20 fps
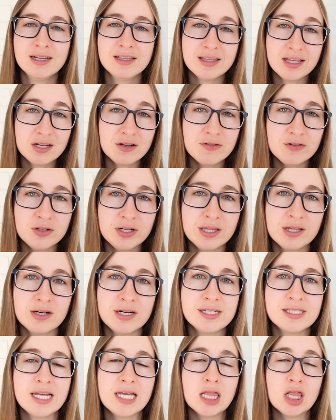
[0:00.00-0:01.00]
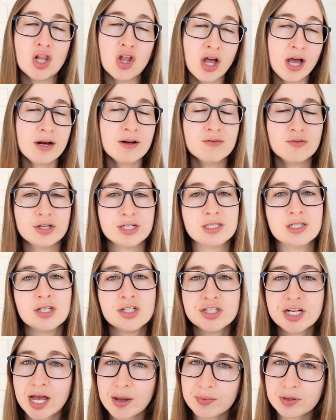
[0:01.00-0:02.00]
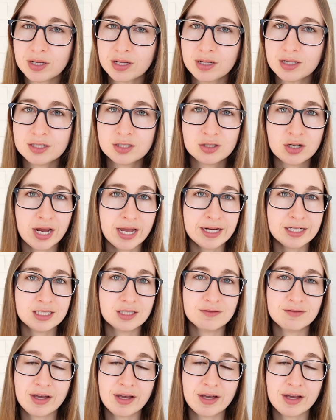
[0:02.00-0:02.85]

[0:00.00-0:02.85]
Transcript: Thankfully, there is a lot of research happening trying to